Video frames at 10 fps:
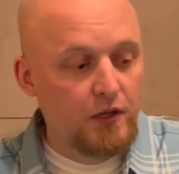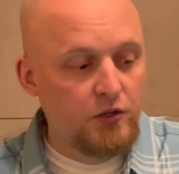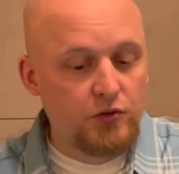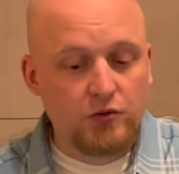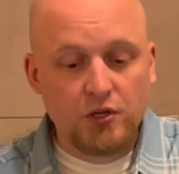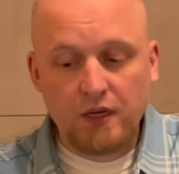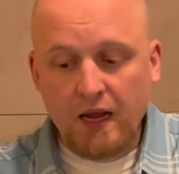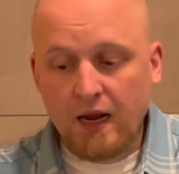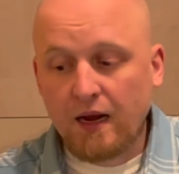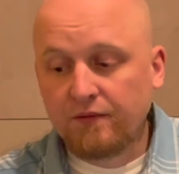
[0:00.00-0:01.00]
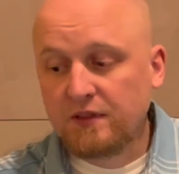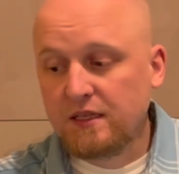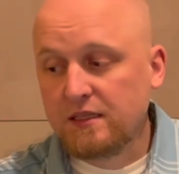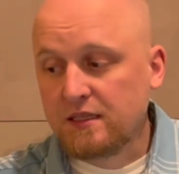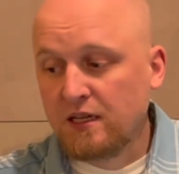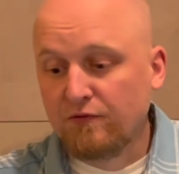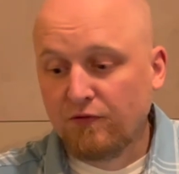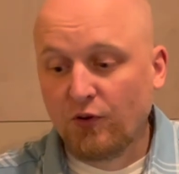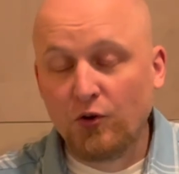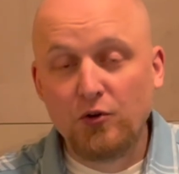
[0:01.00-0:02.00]
you could have these
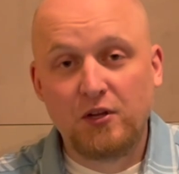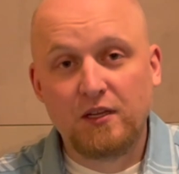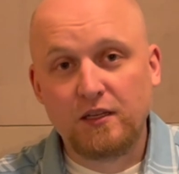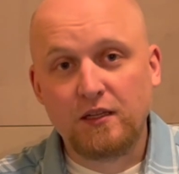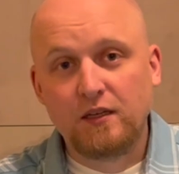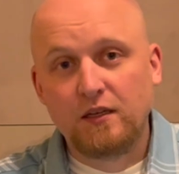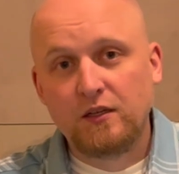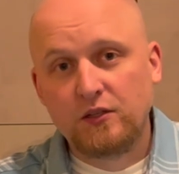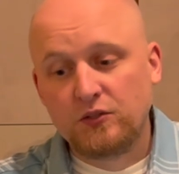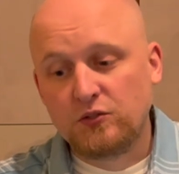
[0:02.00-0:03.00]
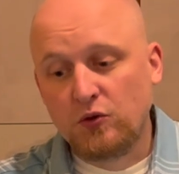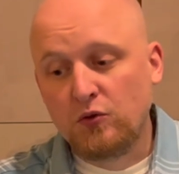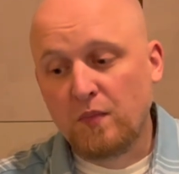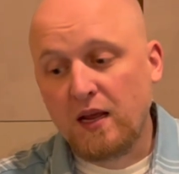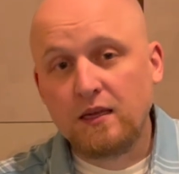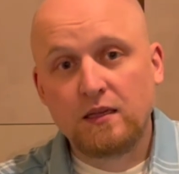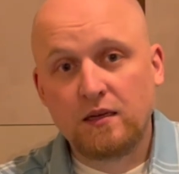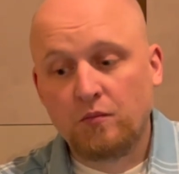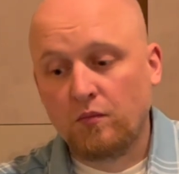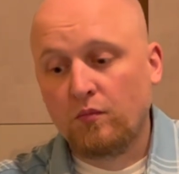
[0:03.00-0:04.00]
converted to make
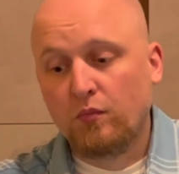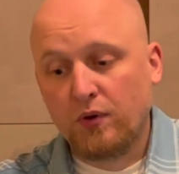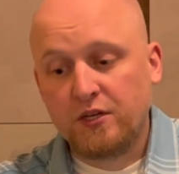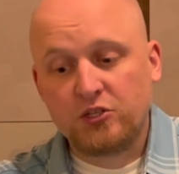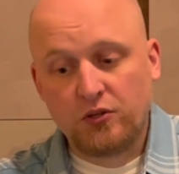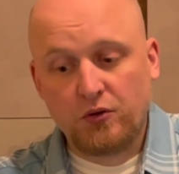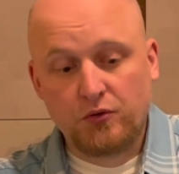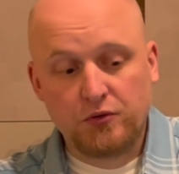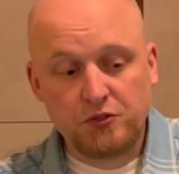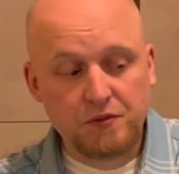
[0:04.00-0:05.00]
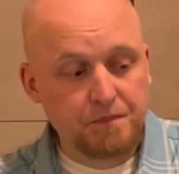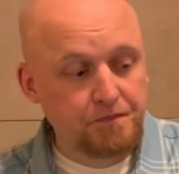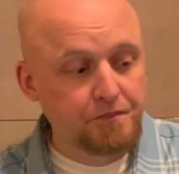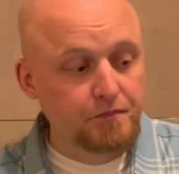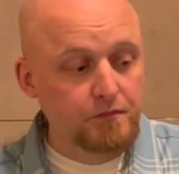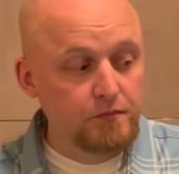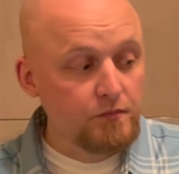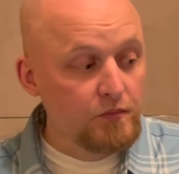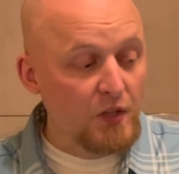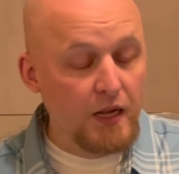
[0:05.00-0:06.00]
them breech loaders,
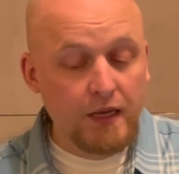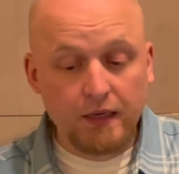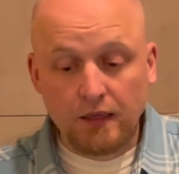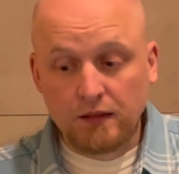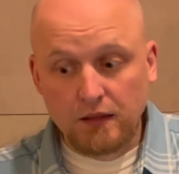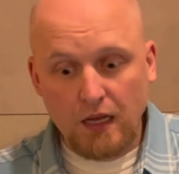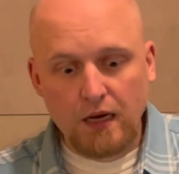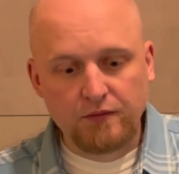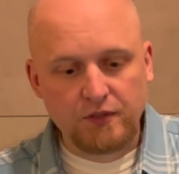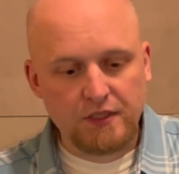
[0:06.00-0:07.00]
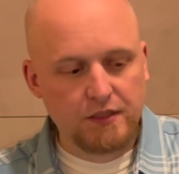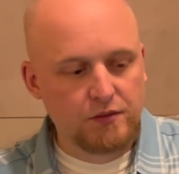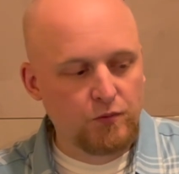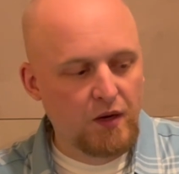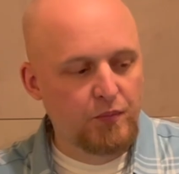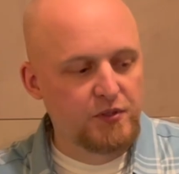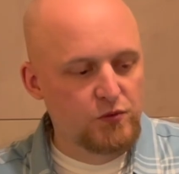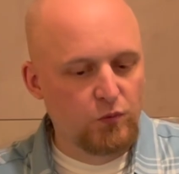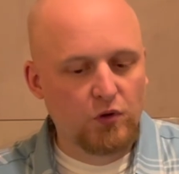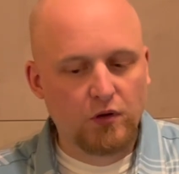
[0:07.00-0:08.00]
and a lot of these
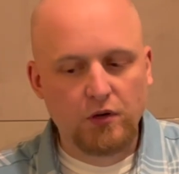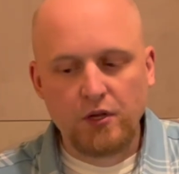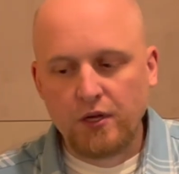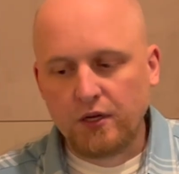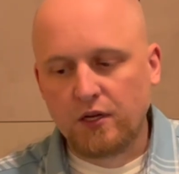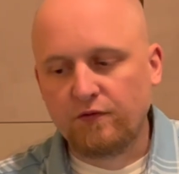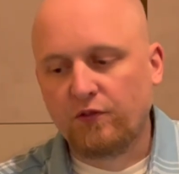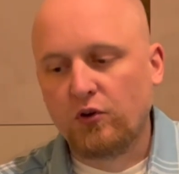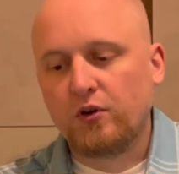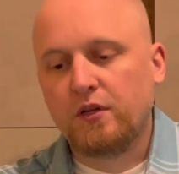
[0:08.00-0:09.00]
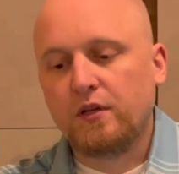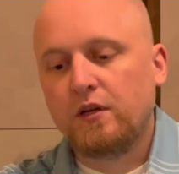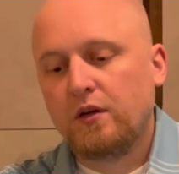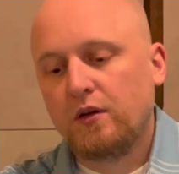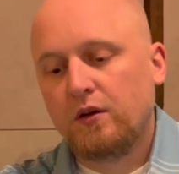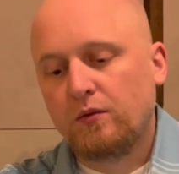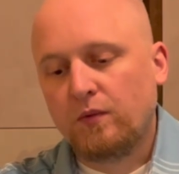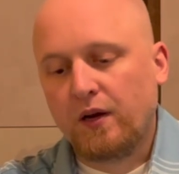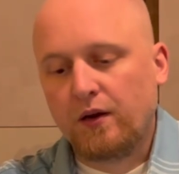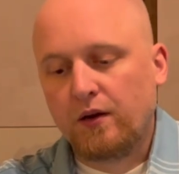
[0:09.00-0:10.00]
weapons were converted,
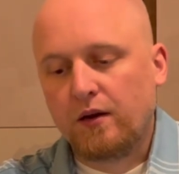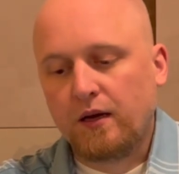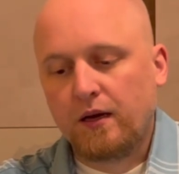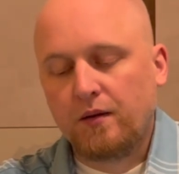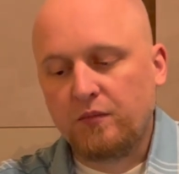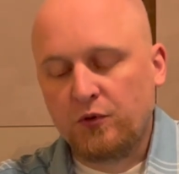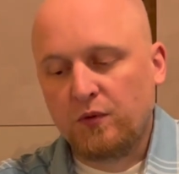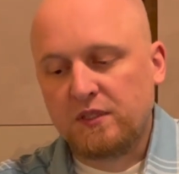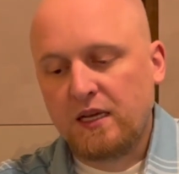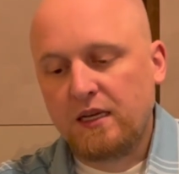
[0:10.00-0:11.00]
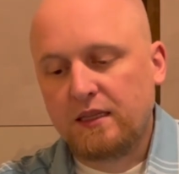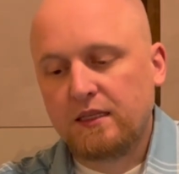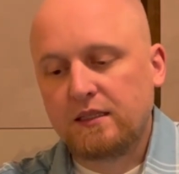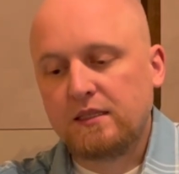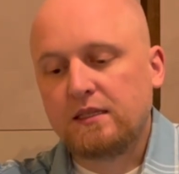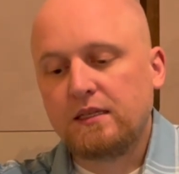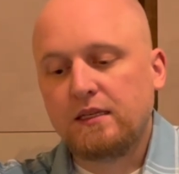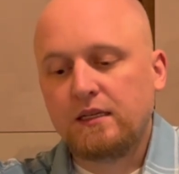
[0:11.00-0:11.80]
where you would take this